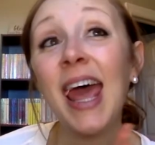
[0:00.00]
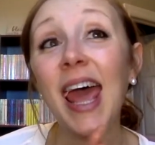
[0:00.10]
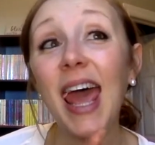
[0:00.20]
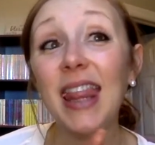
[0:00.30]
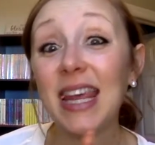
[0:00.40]

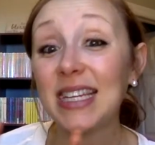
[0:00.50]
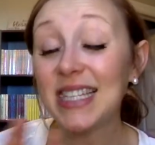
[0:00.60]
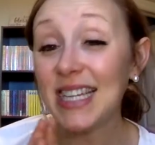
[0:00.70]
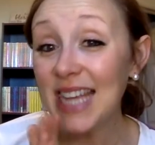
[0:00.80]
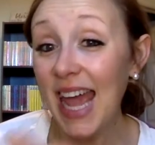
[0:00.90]
And then
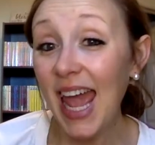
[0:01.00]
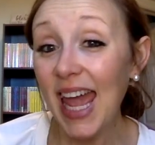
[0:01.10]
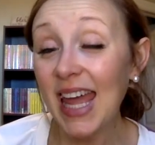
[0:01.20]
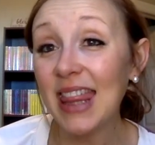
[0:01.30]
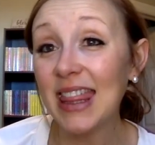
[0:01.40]

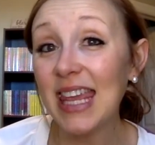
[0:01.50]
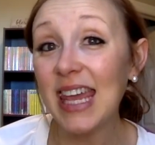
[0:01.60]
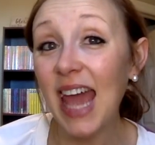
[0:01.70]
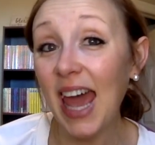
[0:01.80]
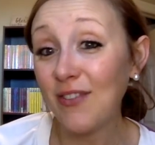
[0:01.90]
today,
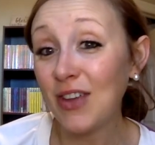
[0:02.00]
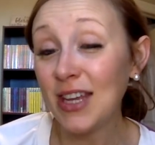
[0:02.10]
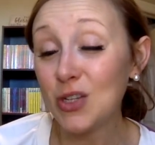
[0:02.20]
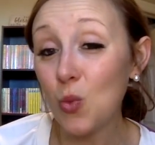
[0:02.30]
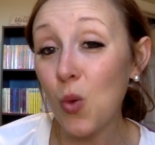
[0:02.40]
the
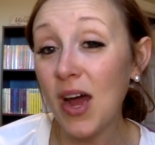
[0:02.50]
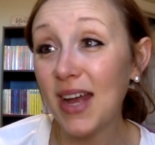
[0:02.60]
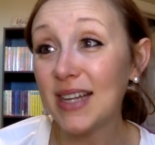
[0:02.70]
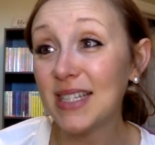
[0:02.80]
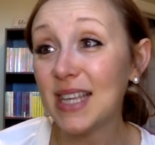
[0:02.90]
Advent
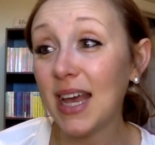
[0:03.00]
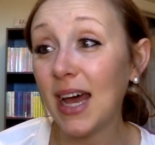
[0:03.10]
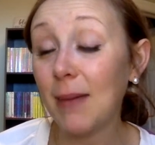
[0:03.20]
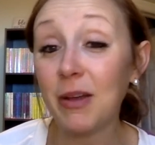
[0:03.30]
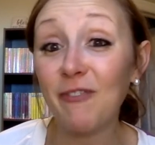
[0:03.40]
was
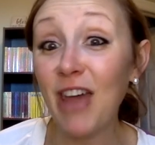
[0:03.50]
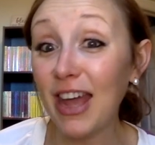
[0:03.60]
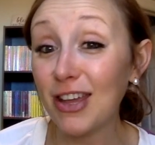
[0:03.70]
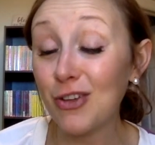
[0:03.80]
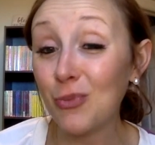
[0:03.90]

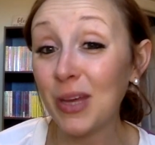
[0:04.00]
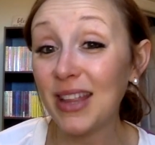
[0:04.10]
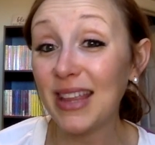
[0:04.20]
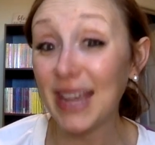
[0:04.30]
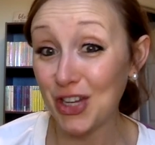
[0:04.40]
vacuum
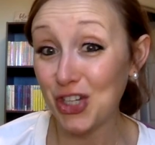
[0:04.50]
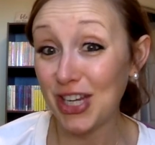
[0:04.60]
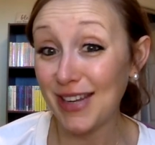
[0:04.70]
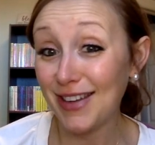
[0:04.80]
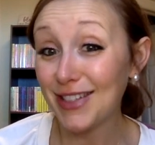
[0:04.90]
the
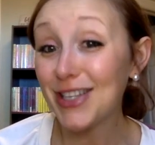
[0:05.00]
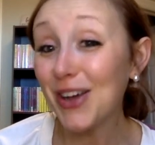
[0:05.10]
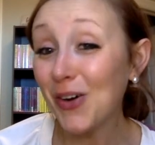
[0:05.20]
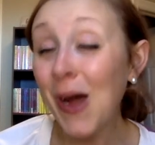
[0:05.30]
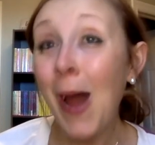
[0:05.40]
kitchen.
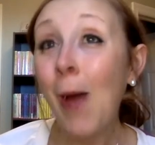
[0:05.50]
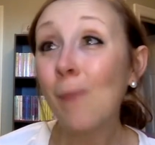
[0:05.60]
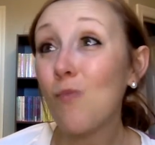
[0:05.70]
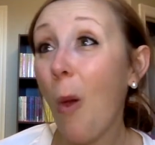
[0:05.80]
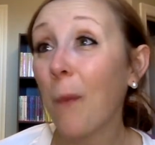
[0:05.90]
So
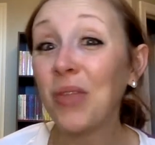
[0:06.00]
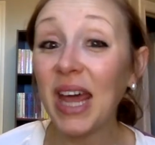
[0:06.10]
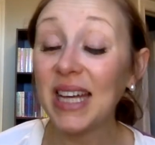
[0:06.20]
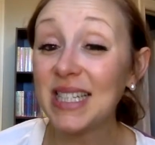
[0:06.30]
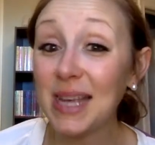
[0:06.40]

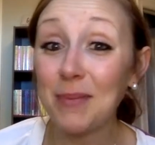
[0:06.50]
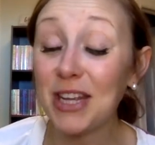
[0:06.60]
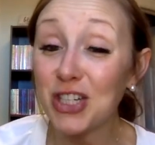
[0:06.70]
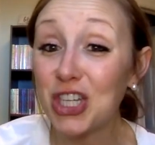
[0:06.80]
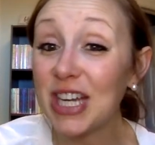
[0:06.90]
that is
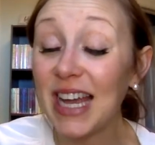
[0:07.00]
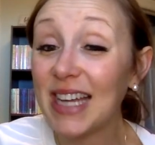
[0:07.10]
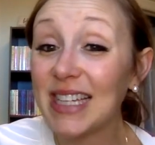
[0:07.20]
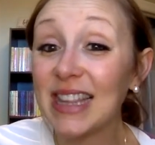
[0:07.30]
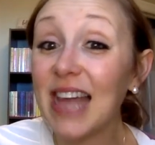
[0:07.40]
something she
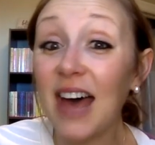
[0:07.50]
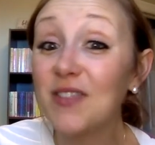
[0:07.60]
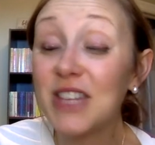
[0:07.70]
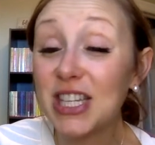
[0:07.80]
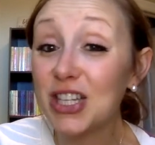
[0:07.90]

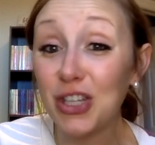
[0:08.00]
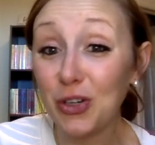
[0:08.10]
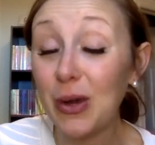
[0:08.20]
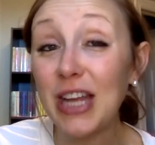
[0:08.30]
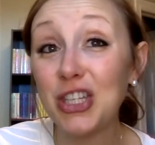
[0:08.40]
loves to
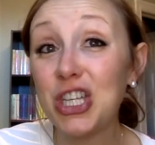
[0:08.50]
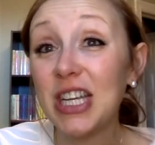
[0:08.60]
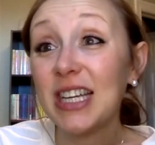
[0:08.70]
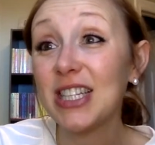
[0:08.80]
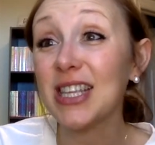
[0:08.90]
do, and
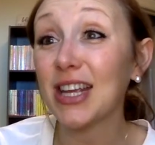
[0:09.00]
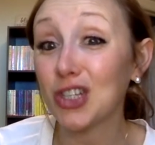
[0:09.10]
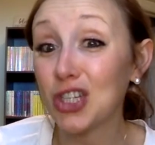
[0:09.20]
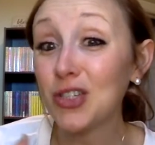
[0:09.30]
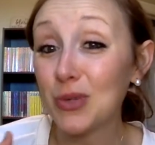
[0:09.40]
she is
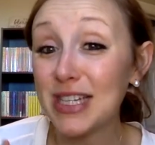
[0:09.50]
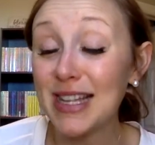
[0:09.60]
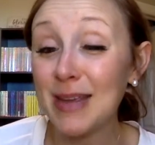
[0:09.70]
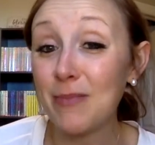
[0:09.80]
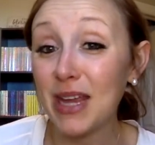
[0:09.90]
like just
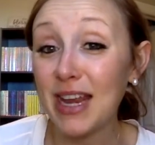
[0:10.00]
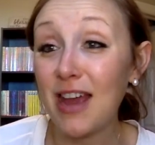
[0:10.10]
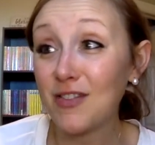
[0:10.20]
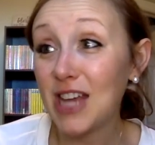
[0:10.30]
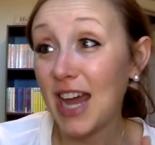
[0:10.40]
recently big
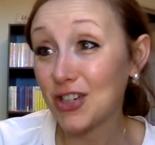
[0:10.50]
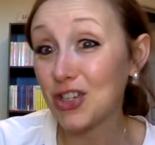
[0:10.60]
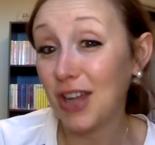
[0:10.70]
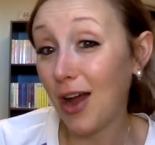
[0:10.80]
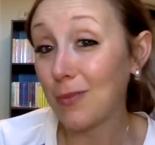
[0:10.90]
enough to
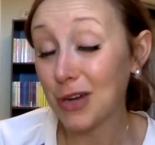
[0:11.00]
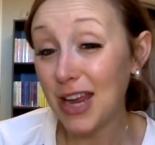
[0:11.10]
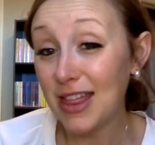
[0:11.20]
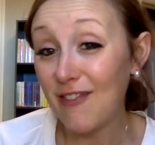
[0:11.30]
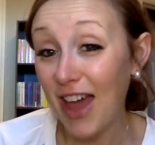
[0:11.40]
actually
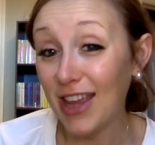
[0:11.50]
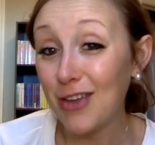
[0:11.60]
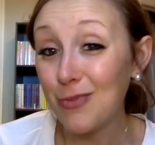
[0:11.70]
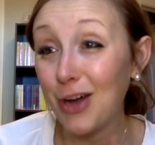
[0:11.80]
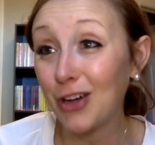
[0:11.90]
operate the
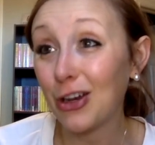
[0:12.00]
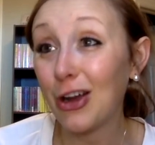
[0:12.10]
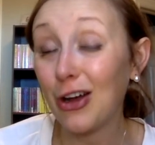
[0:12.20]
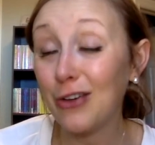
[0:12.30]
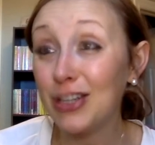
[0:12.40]
vacuum on
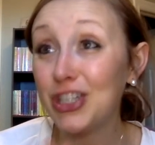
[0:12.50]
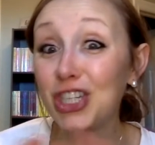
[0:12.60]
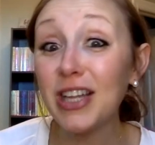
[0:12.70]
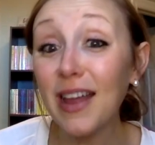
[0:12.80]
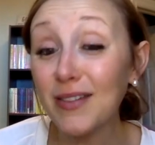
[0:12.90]
her own, and
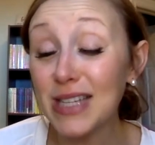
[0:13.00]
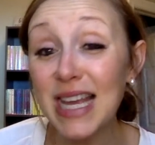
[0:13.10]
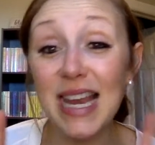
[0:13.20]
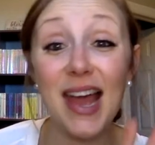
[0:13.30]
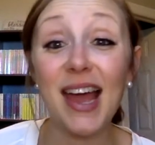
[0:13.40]
she loves
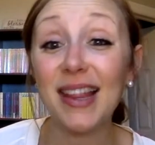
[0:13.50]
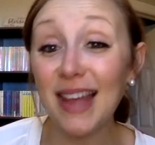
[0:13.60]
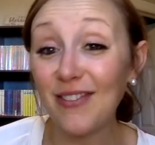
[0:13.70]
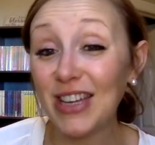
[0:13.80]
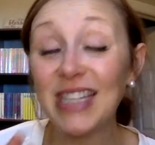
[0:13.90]
it. I
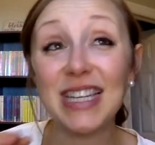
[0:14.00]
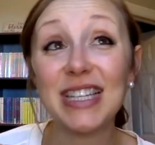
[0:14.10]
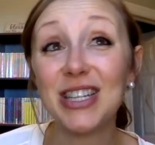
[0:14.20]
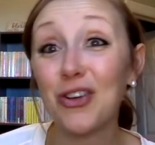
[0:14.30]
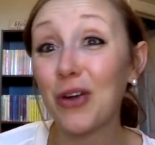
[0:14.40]
love it.
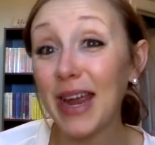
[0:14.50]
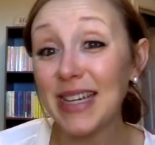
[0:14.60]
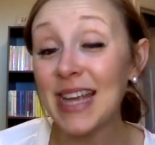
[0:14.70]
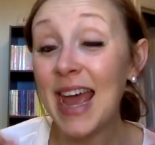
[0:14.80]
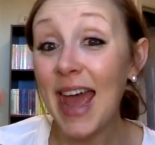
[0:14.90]
It's a
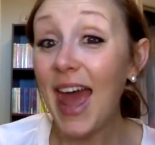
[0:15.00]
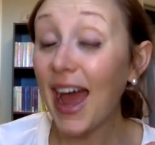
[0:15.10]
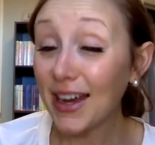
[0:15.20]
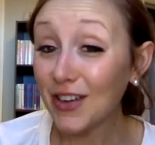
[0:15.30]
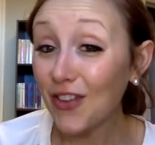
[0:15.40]
great
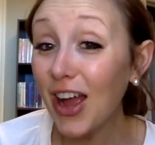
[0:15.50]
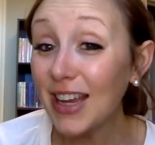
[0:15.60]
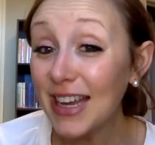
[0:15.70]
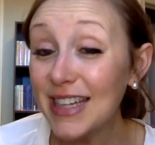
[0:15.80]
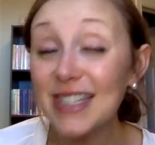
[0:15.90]
act of
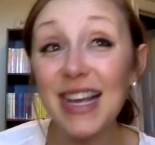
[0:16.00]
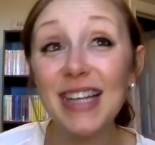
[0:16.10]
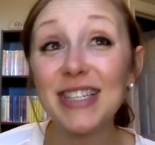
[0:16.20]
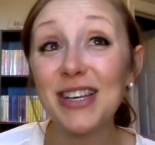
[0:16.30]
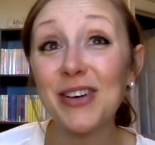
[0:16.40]
kindness,
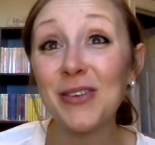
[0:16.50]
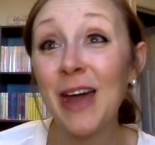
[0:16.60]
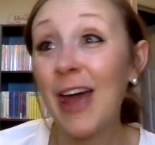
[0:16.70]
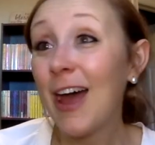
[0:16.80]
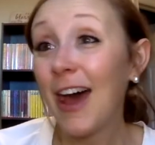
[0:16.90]
and so
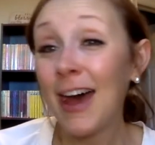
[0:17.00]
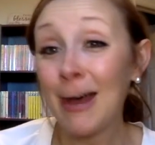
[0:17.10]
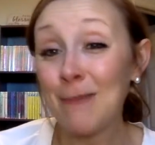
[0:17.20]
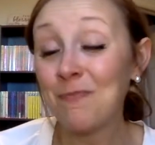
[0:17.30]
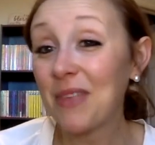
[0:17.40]

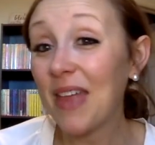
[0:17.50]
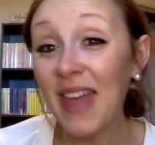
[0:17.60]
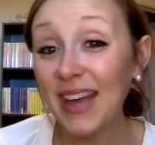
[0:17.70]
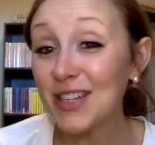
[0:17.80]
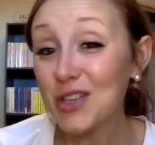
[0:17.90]

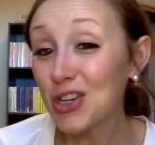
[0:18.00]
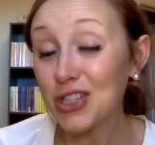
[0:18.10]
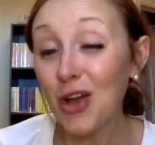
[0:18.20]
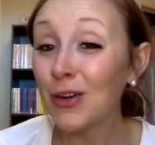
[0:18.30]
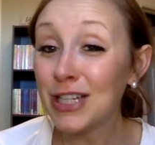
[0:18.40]
that is
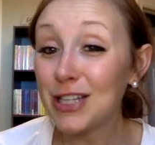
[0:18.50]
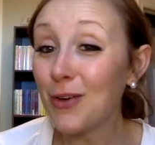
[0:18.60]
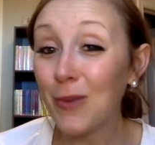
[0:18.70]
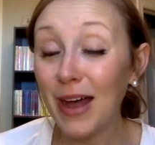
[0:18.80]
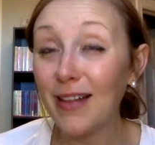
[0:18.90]
just going so
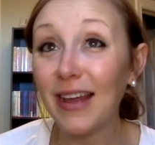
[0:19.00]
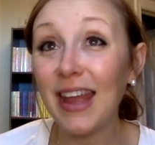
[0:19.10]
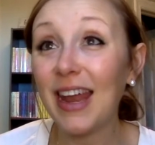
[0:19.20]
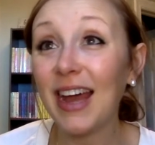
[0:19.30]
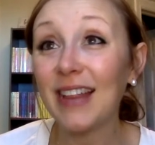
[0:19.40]
well,
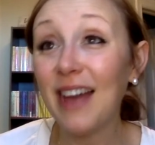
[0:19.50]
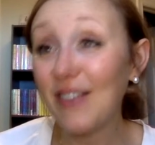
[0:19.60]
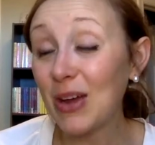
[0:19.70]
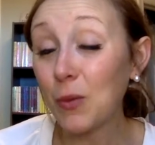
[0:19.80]
and I love it.